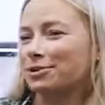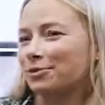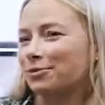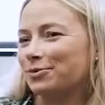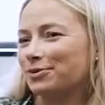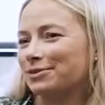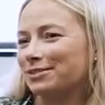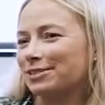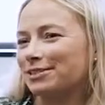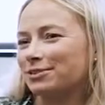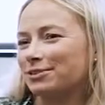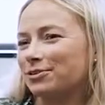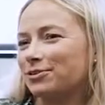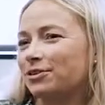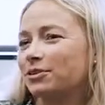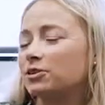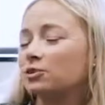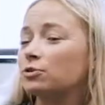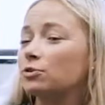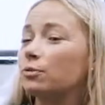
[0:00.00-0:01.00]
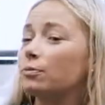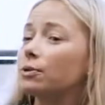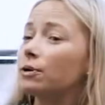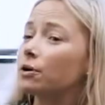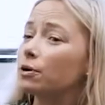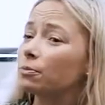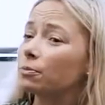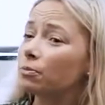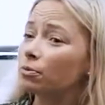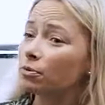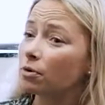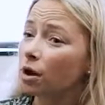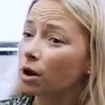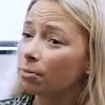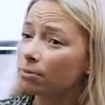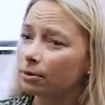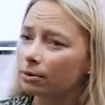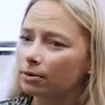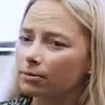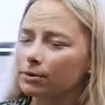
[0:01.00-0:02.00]
you know, it didn't turn into a bigger
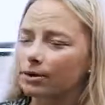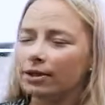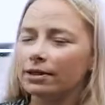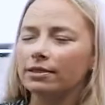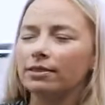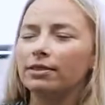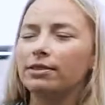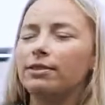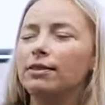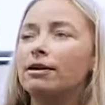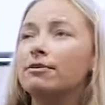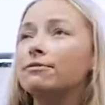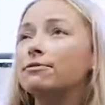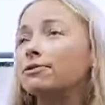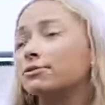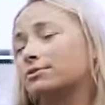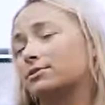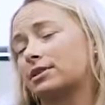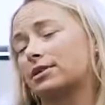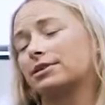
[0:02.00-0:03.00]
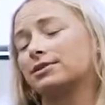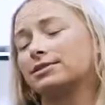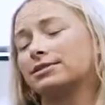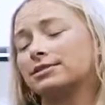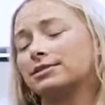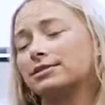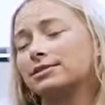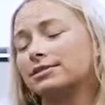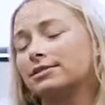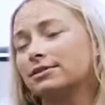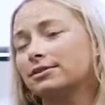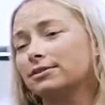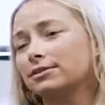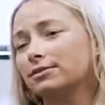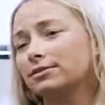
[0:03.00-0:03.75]
problem. And I love those cases.